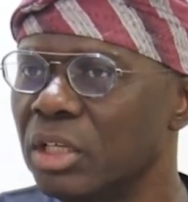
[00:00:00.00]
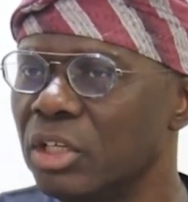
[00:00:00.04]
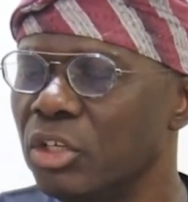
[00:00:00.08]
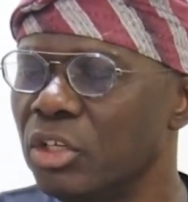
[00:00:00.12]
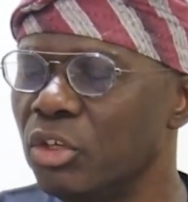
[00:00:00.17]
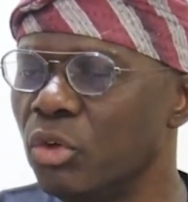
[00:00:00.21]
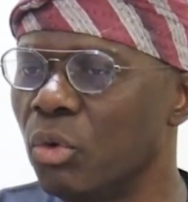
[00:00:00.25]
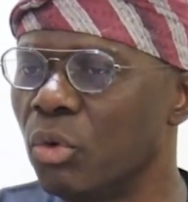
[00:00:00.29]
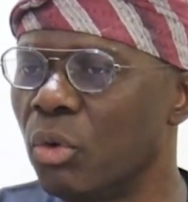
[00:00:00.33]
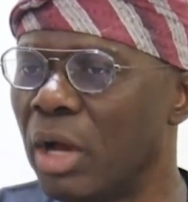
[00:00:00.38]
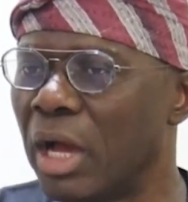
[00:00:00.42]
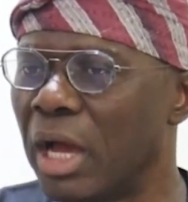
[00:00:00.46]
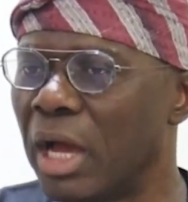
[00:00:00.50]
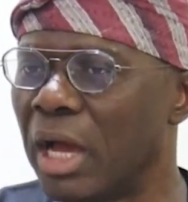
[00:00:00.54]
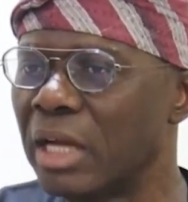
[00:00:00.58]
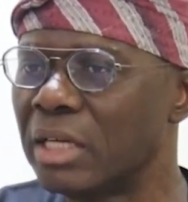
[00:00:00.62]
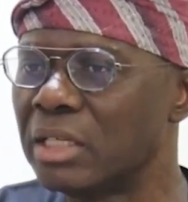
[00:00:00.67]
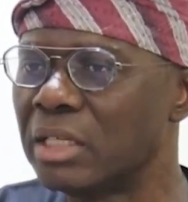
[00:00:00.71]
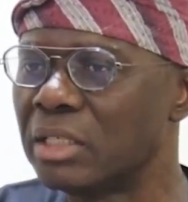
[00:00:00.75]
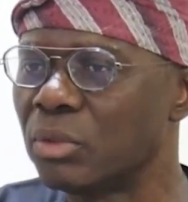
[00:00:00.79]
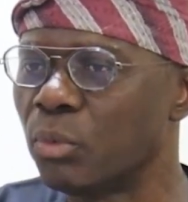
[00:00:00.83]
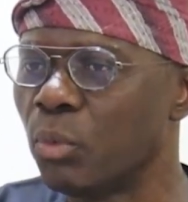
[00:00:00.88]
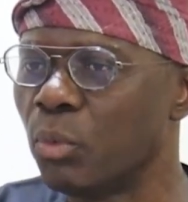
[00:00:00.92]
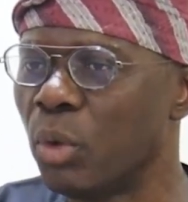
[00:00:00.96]

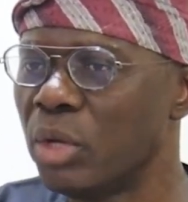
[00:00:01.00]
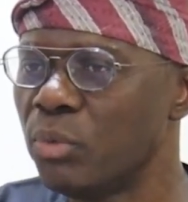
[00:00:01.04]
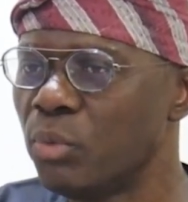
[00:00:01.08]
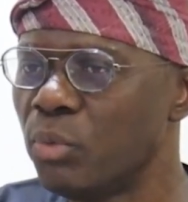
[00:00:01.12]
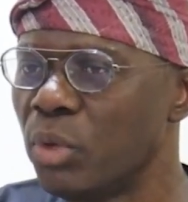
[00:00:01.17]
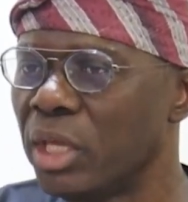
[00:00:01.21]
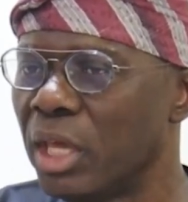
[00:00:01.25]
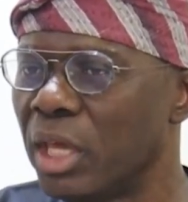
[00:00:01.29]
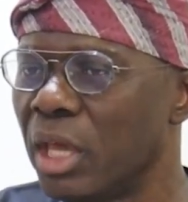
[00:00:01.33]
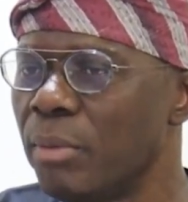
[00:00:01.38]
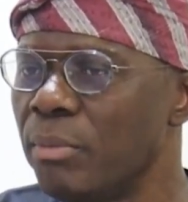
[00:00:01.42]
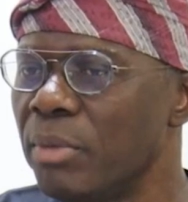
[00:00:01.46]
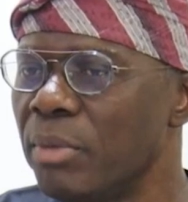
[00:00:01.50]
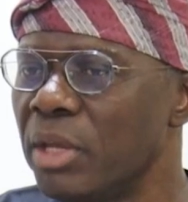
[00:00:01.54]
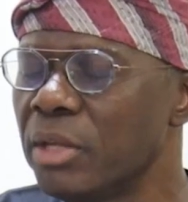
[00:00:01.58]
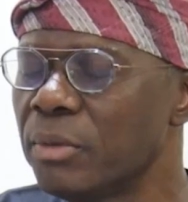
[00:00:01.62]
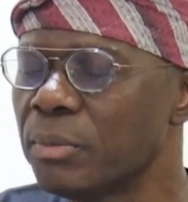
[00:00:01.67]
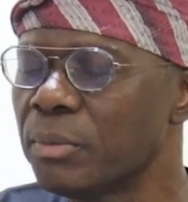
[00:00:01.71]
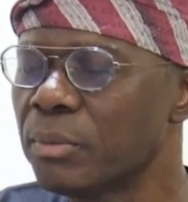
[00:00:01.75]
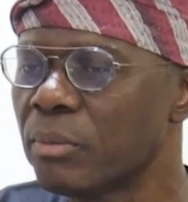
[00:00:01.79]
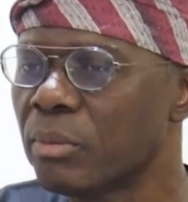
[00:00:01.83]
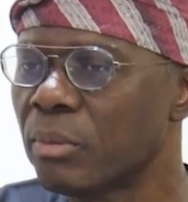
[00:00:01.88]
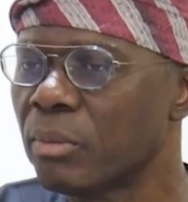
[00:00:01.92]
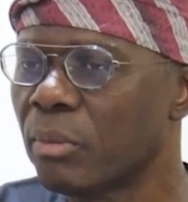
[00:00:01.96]
had, when we came
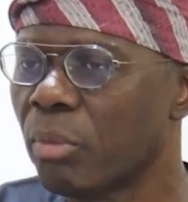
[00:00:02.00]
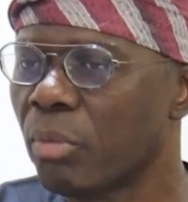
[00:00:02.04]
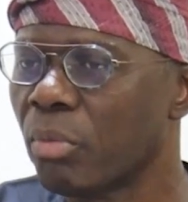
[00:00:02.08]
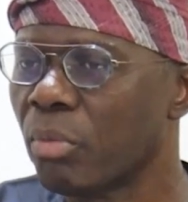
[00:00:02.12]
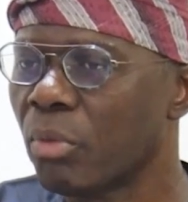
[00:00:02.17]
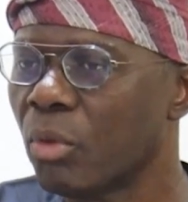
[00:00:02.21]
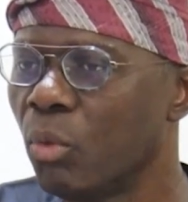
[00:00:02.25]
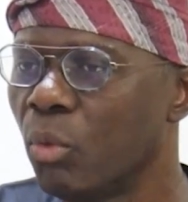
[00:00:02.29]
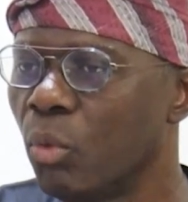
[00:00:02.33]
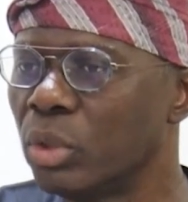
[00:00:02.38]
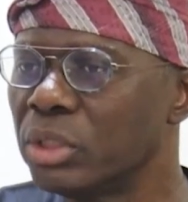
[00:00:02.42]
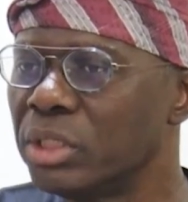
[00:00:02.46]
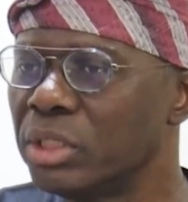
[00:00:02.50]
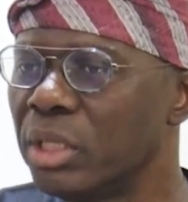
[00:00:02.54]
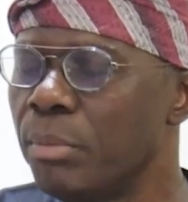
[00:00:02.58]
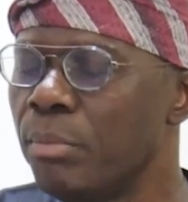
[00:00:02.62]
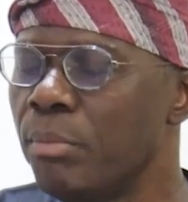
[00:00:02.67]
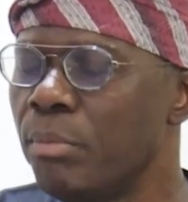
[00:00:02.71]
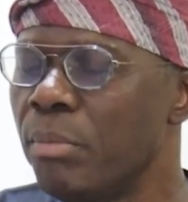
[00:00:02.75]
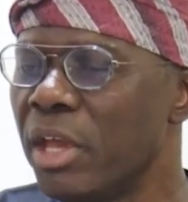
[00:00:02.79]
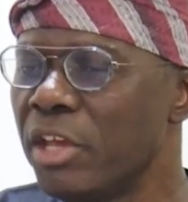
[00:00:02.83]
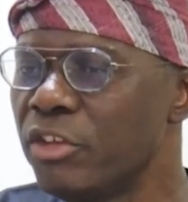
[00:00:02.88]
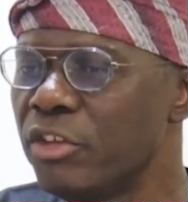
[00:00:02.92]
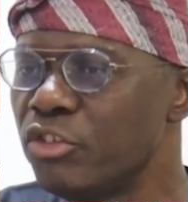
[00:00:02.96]
in, was a
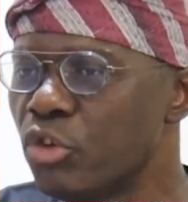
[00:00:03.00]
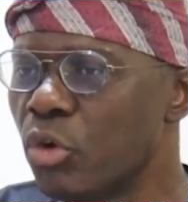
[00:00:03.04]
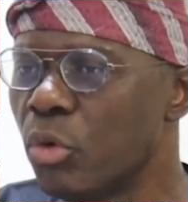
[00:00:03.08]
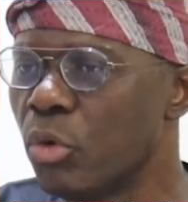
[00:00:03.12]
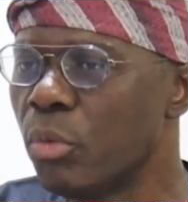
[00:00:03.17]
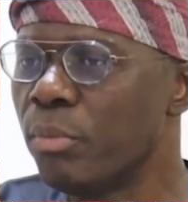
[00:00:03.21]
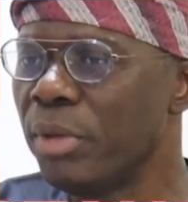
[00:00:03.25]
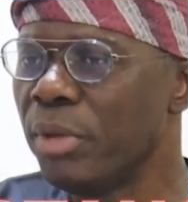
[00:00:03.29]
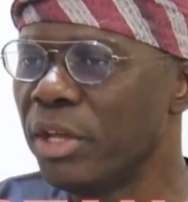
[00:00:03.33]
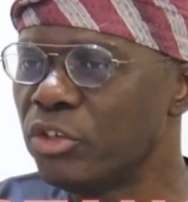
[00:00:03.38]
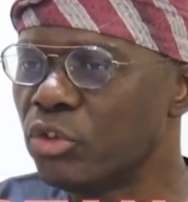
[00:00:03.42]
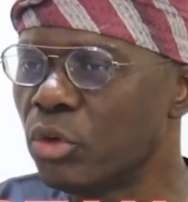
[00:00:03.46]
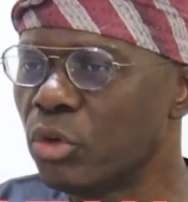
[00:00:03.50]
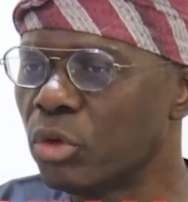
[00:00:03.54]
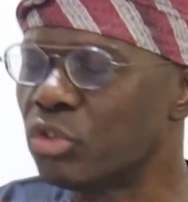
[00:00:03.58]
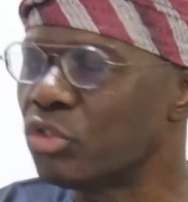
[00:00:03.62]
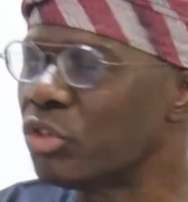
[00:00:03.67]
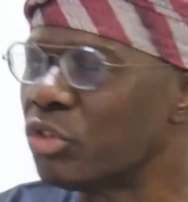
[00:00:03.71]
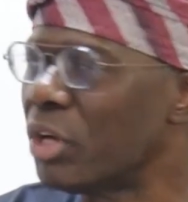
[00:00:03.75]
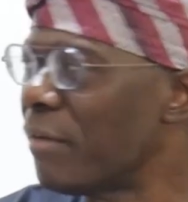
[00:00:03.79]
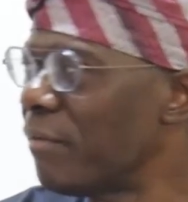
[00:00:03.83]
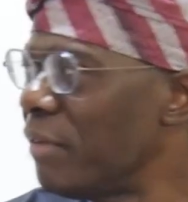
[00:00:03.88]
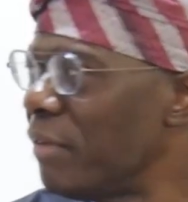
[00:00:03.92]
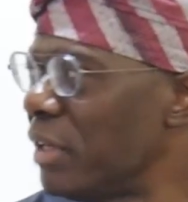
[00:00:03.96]
major, major
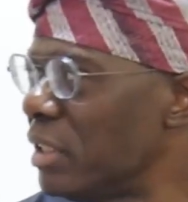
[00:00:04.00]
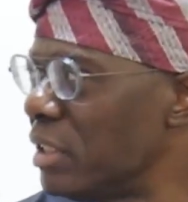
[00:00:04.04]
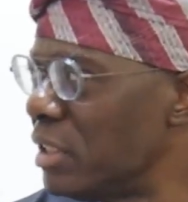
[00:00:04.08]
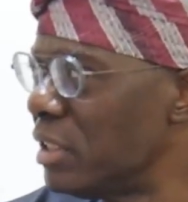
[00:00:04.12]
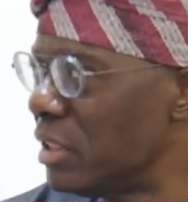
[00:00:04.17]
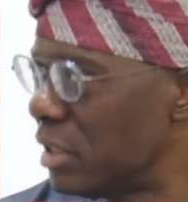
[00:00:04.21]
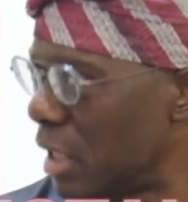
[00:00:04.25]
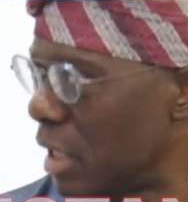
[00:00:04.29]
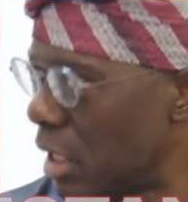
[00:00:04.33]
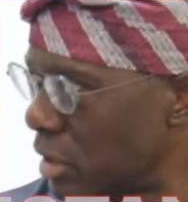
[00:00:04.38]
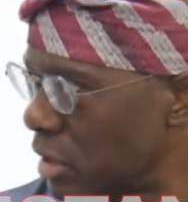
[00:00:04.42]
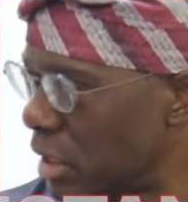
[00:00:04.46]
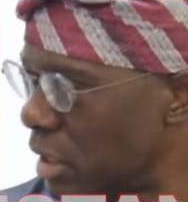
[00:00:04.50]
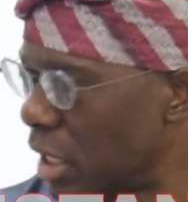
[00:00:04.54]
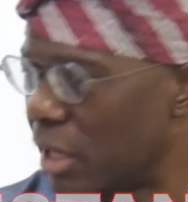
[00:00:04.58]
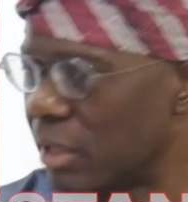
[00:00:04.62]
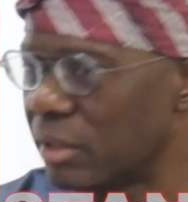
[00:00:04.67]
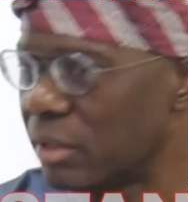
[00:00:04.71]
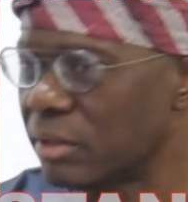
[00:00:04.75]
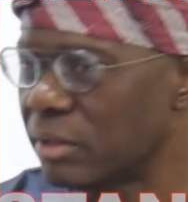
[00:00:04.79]
traffic disaster